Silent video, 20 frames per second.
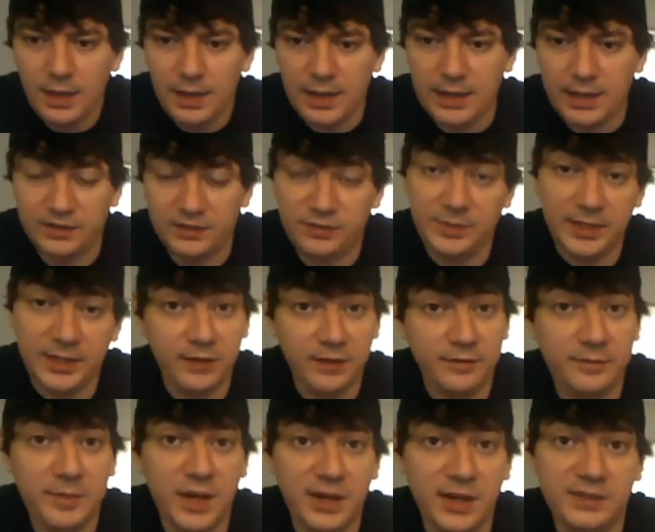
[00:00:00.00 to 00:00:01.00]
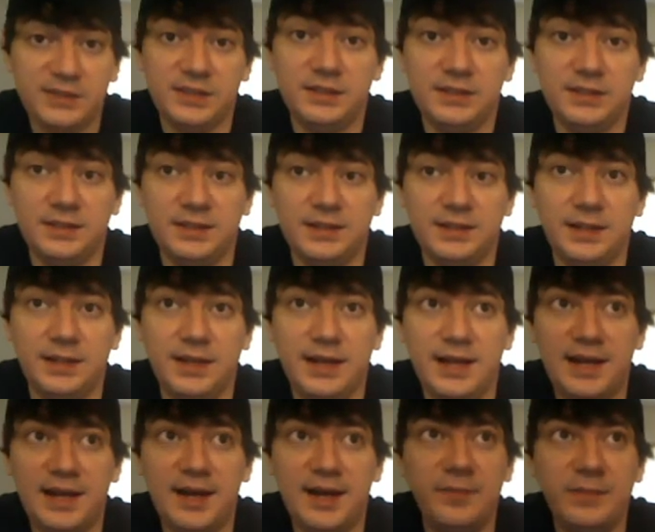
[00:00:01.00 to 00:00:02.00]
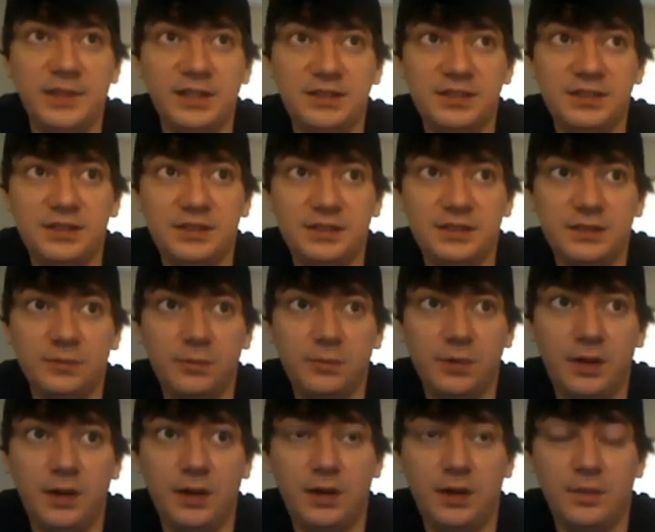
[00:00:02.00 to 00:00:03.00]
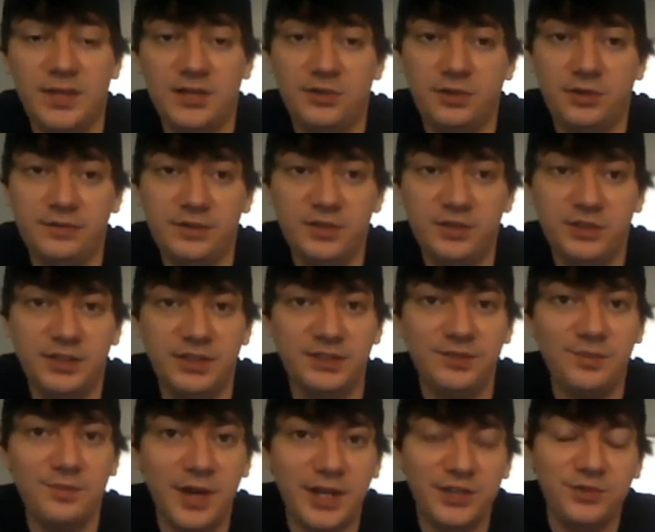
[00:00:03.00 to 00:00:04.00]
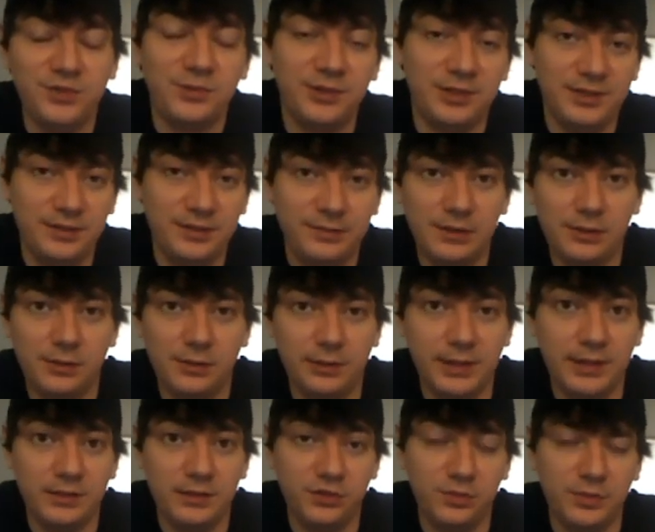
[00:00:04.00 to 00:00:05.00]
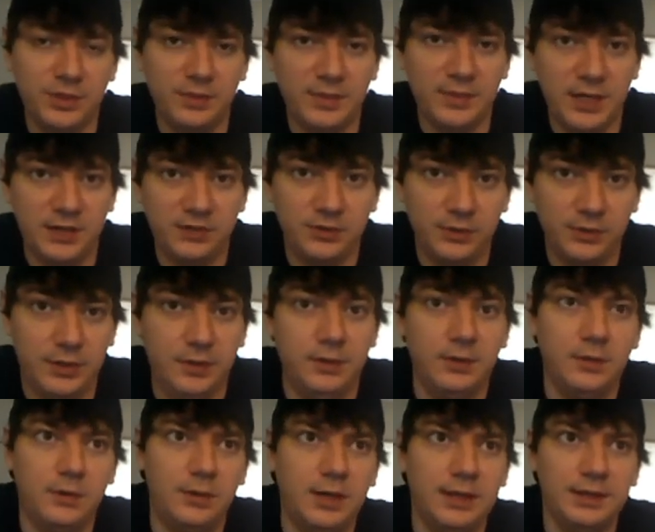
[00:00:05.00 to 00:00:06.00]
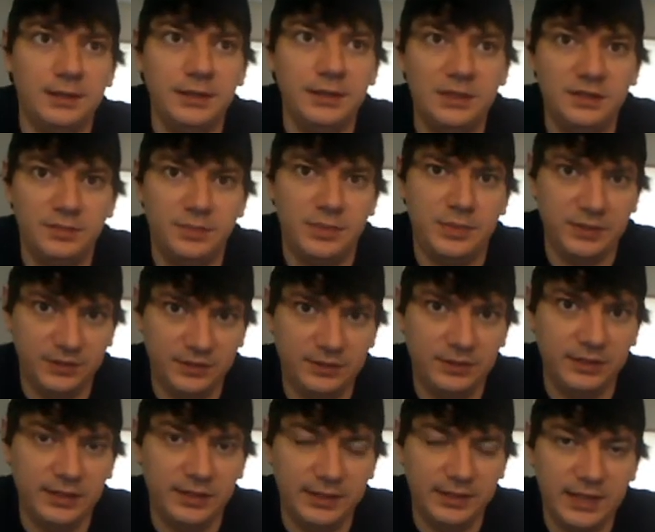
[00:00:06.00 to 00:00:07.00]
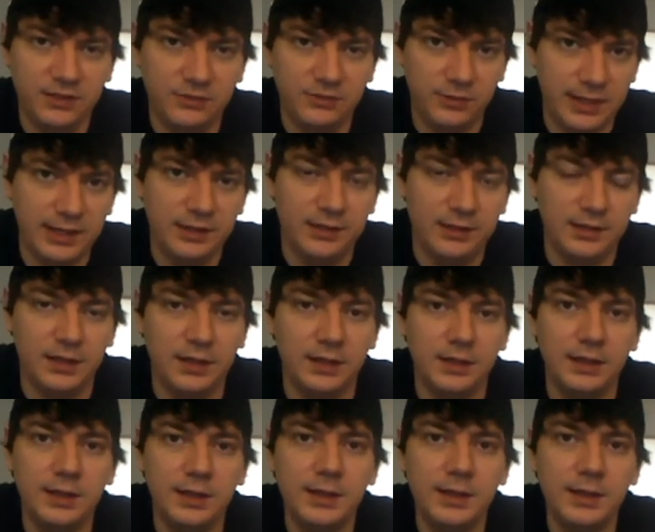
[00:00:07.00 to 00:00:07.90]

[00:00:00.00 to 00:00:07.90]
And speaking of bosses, this is where Metroid Fusion is much more difficult than Super Metroid, or at least personally that's what I think.